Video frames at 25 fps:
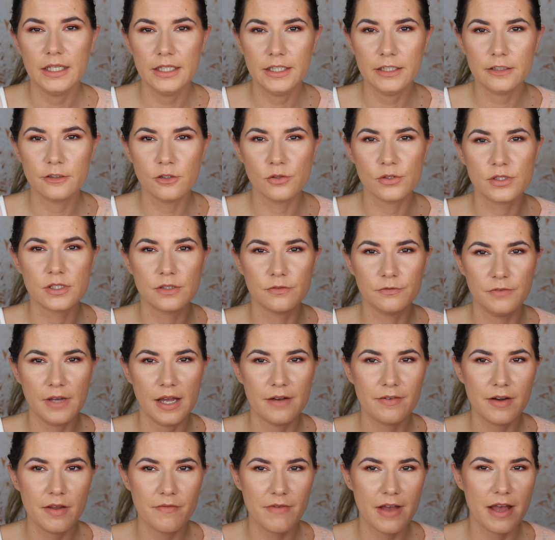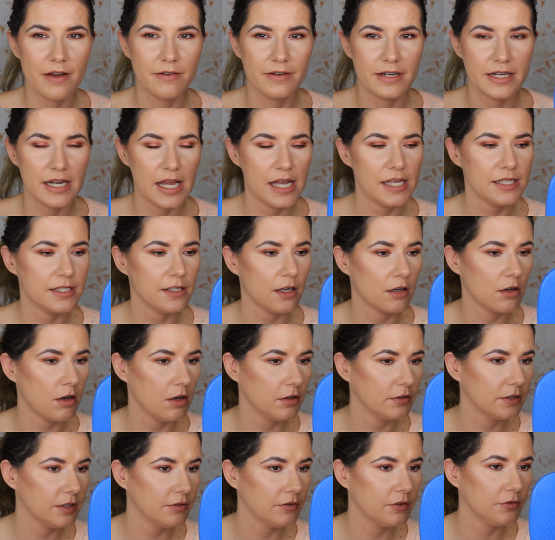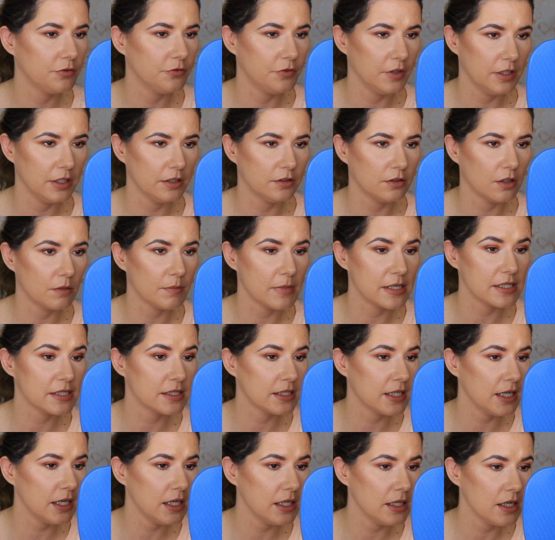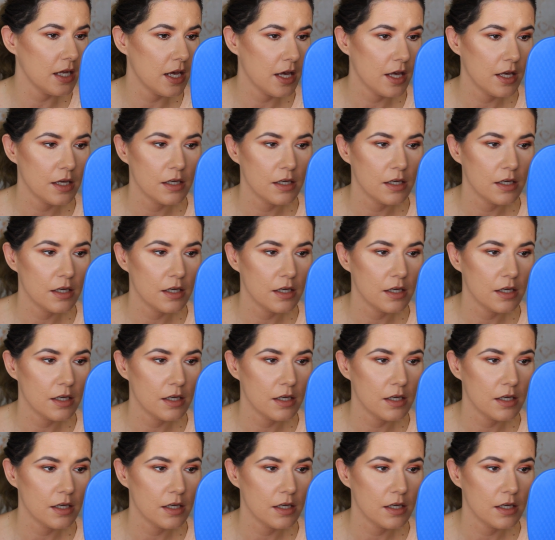it looks very very nice I can't even feel it on my skin